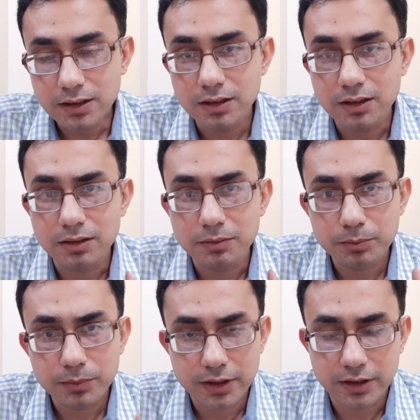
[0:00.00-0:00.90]

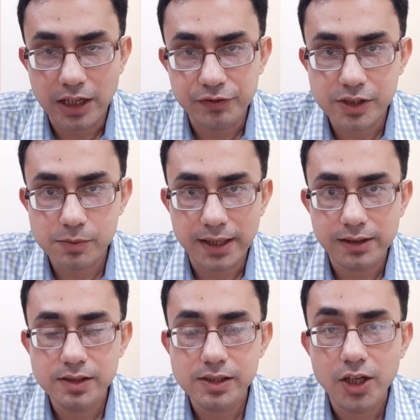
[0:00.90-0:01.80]
graphics
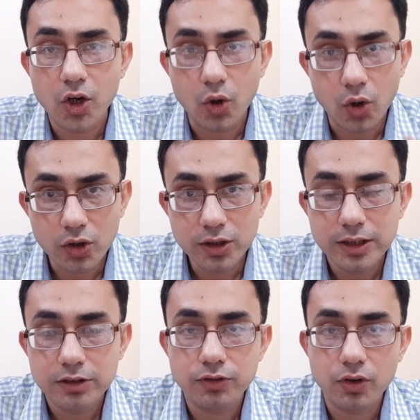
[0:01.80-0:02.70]
package,
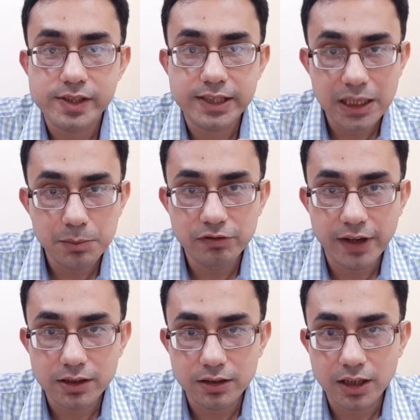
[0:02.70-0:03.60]
or for scalable
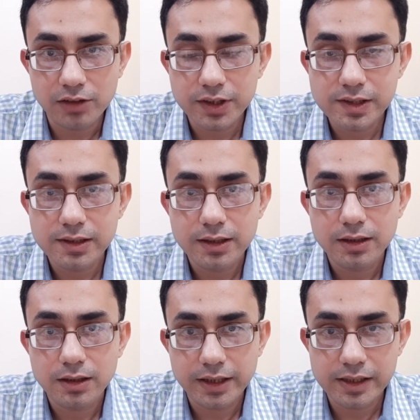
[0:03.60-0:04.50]
vector graphics,
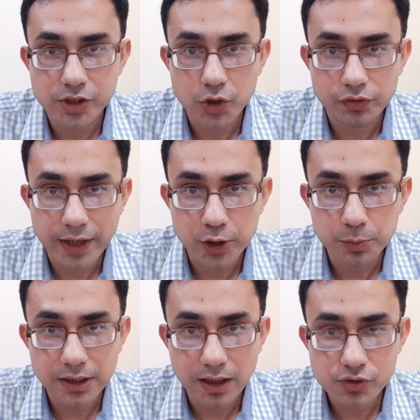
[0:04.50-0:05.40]
instead of
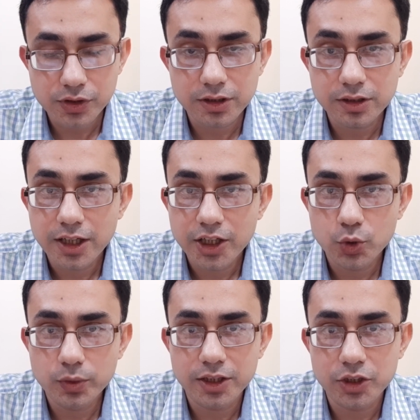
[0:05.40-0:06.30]
Adobe Illustrator,
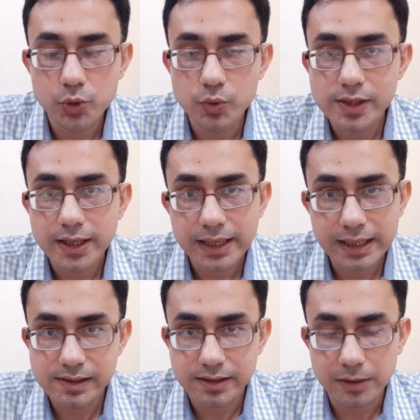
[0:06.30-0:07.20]
you can use
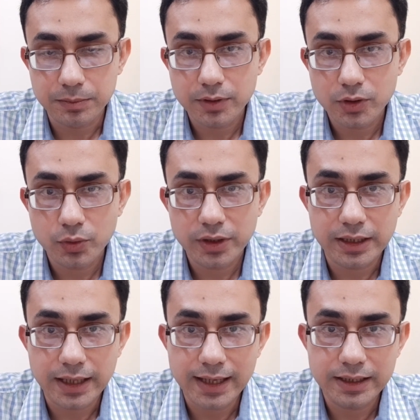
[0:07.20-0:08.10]
Inkscape.
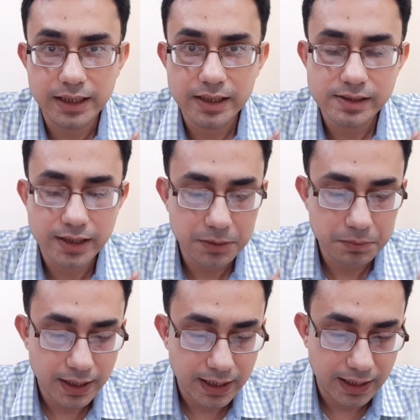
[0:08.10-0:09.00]
Okay, and
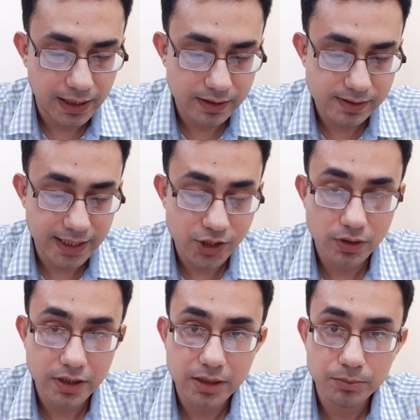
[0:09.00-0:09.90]
Inkscape has
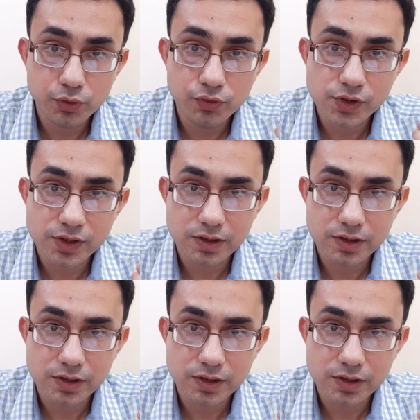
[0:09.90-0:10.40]
actually improved